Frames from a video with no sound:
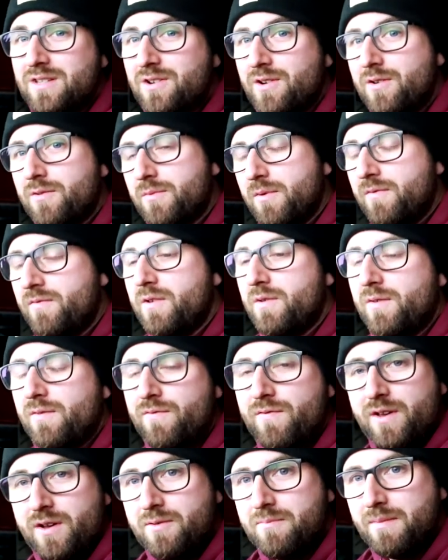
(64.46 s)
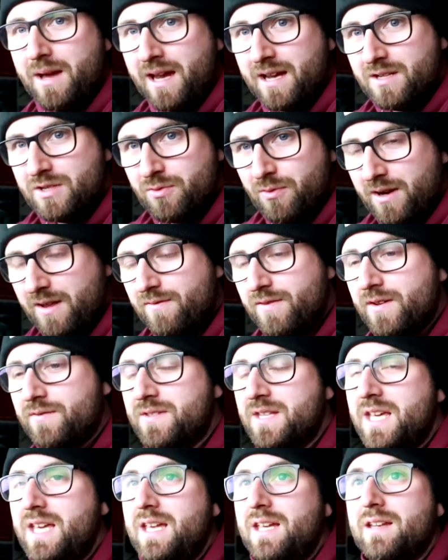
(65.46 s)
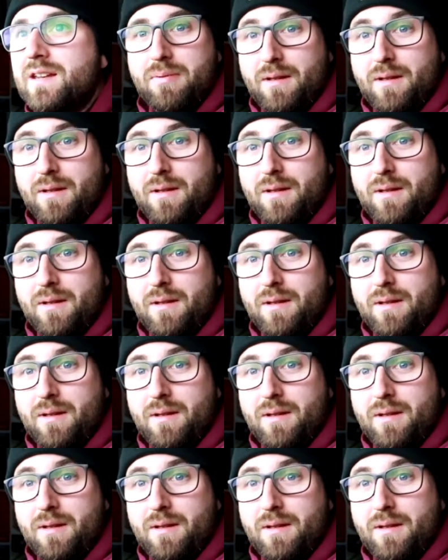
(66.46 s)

started reviewing film back in twenty fifteen,